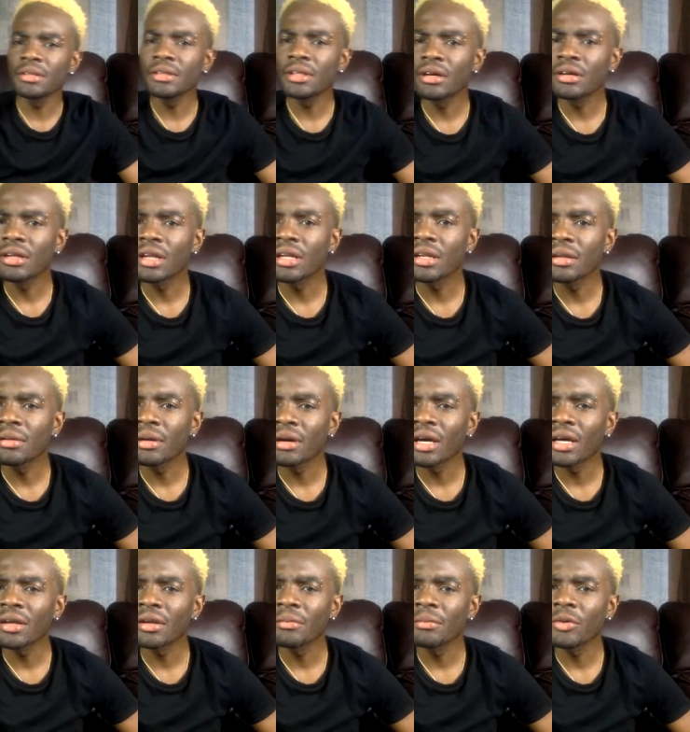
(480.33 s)
No, no, no.
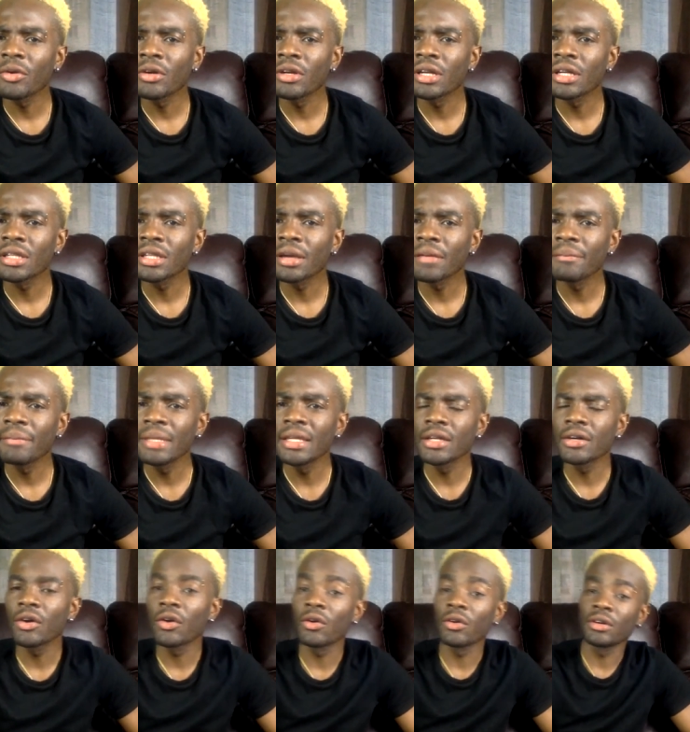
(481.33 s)
Anna Brown. That's a
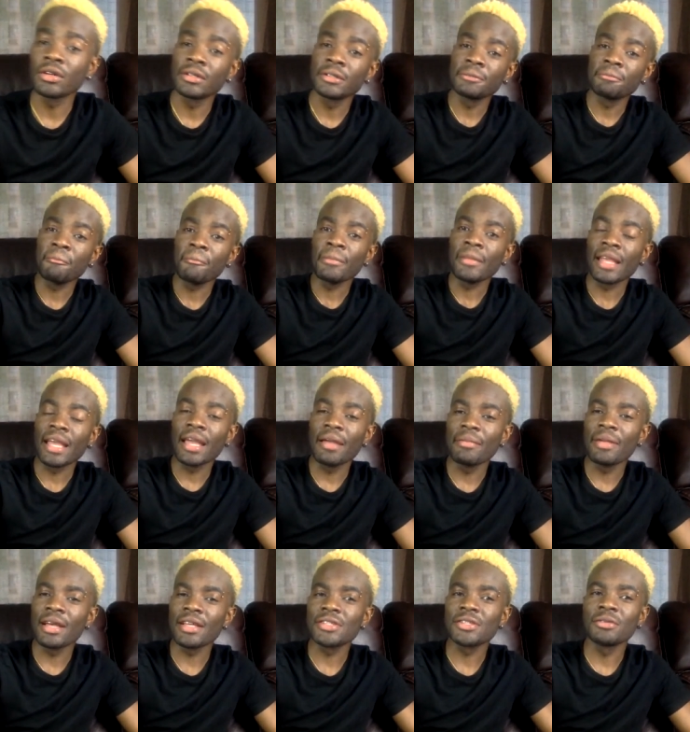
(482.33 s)
Biko. Hey,
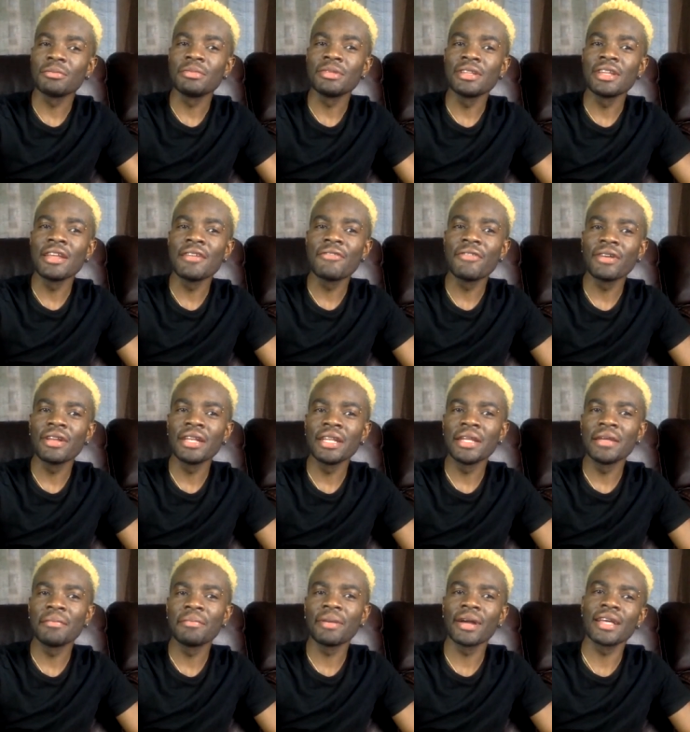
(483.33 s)
have some different
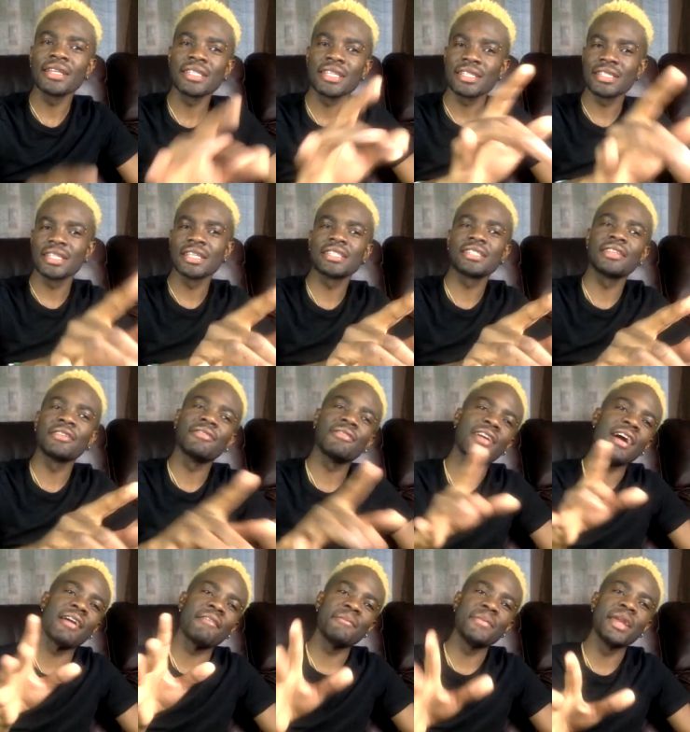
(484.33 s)
name.
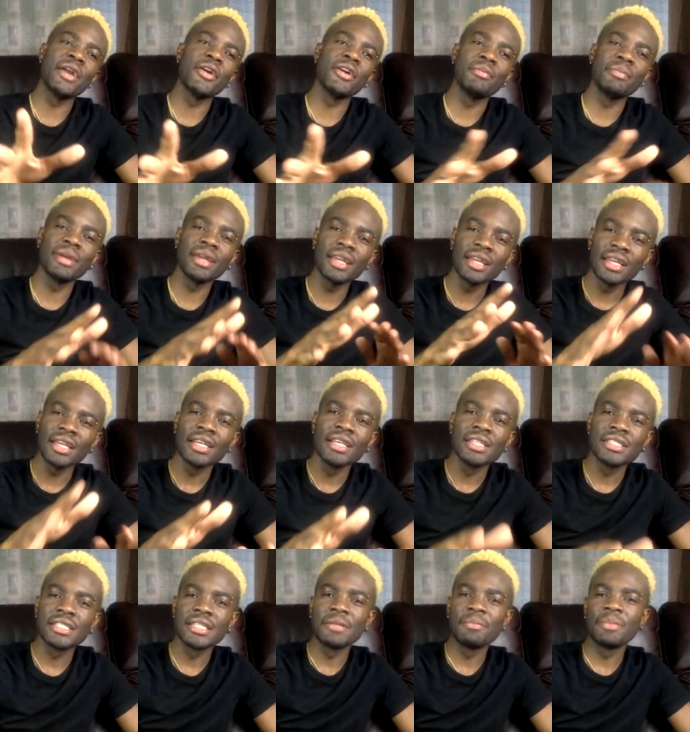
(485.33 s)
65. Bear with me.
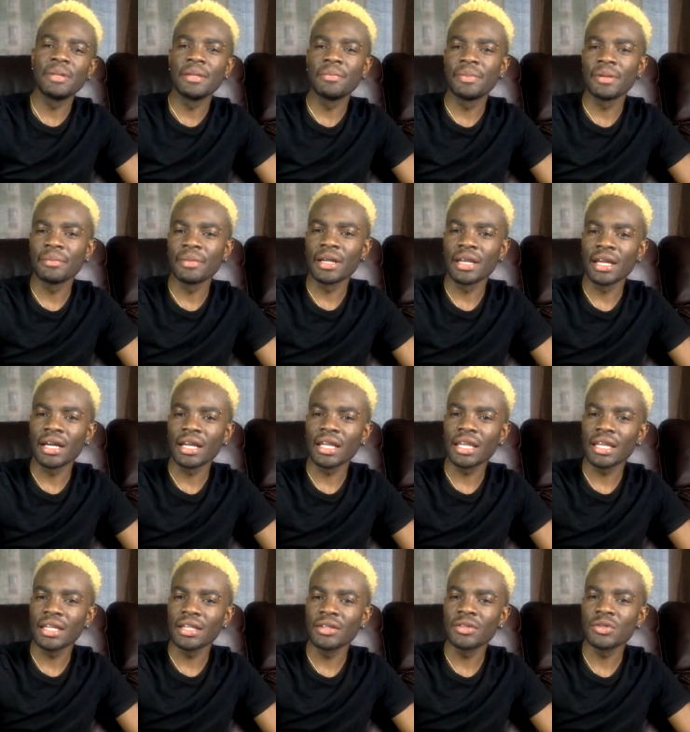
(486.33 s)
See, people my
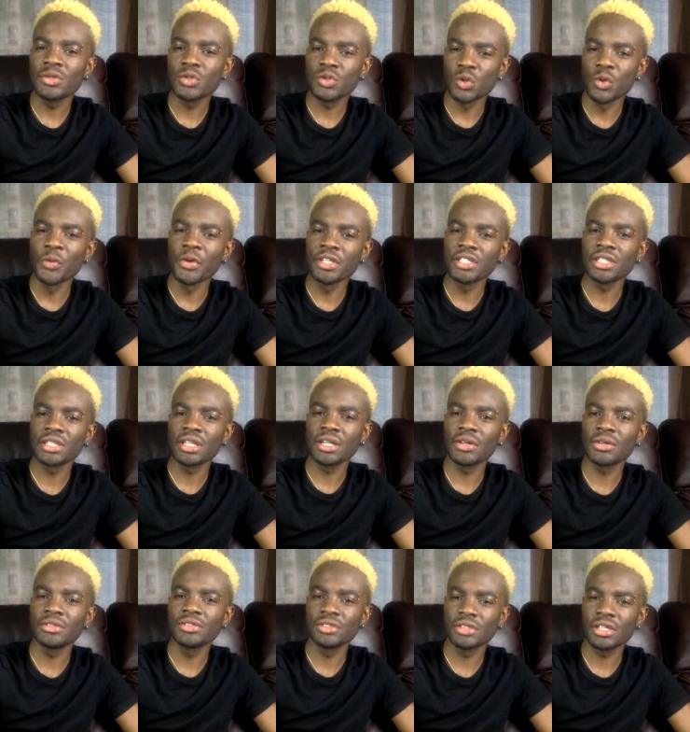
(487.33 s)
laggy, eh, so reach at
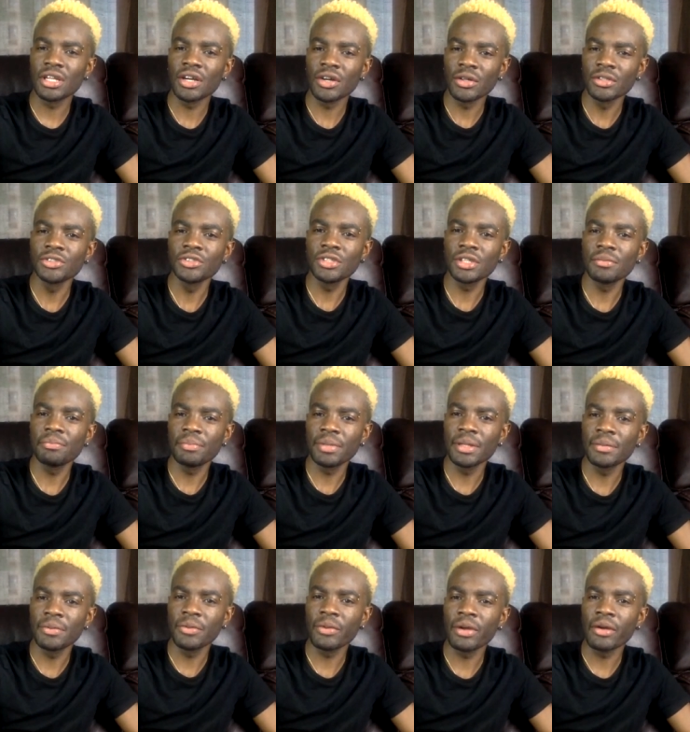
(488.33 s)
100. 100
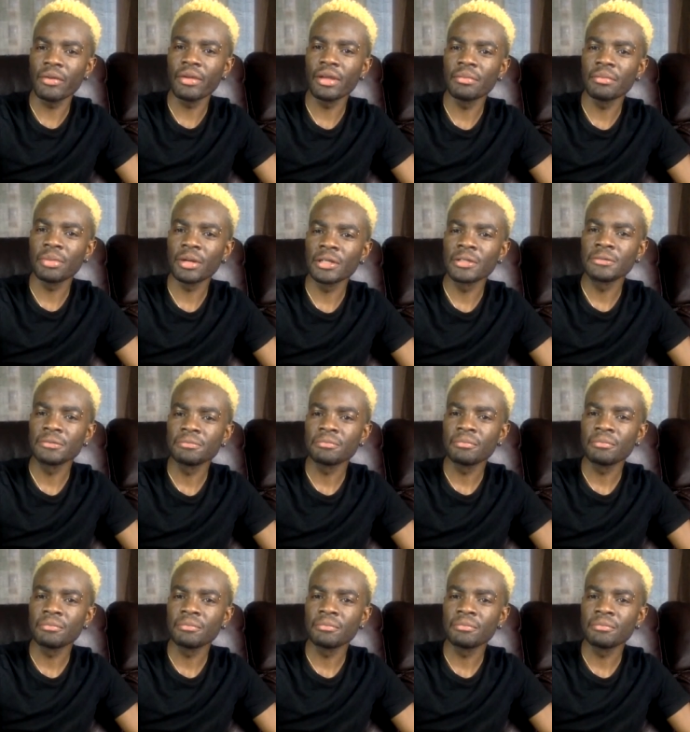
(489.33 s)
people were wait on.